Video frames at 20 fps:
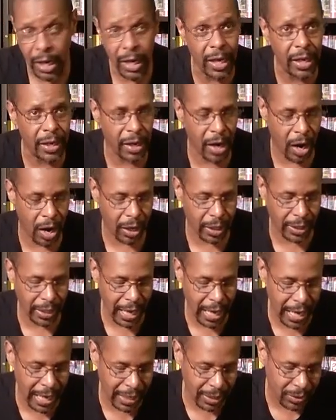in the
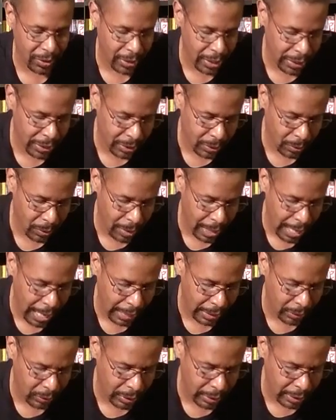arcade, so they're showing
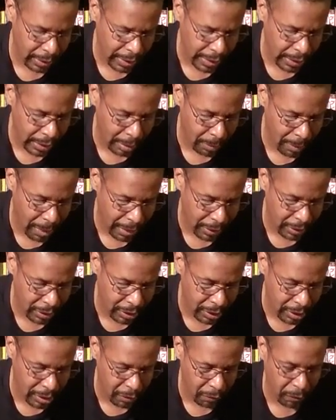how you can link them out to
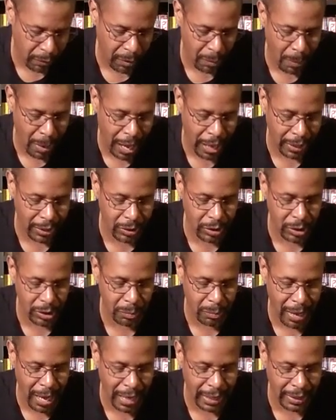the different
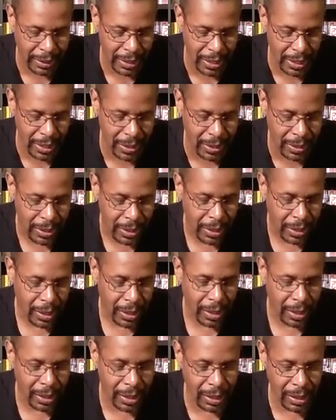monitors back there.
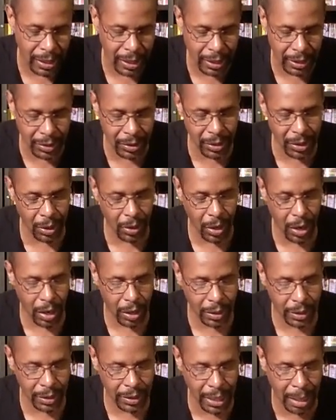
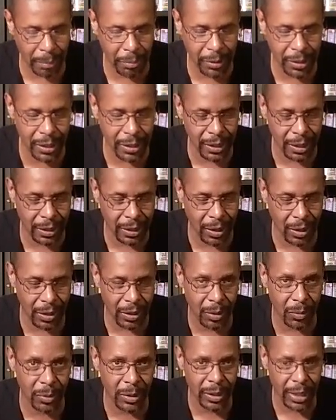All the Japanese, I
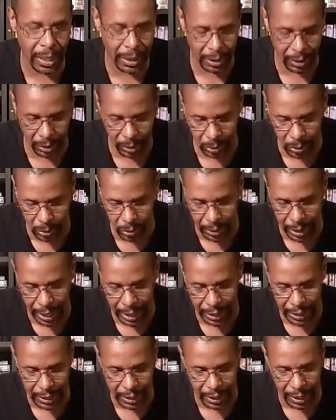thought that was kind of cool
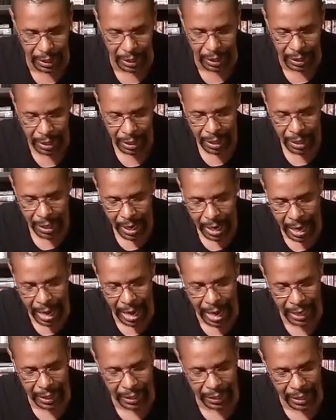that he
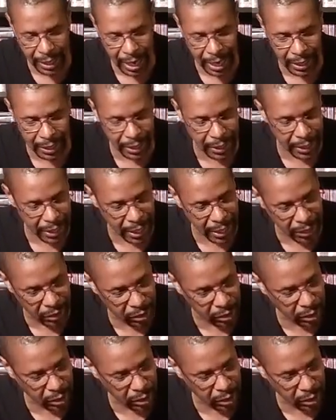added that in there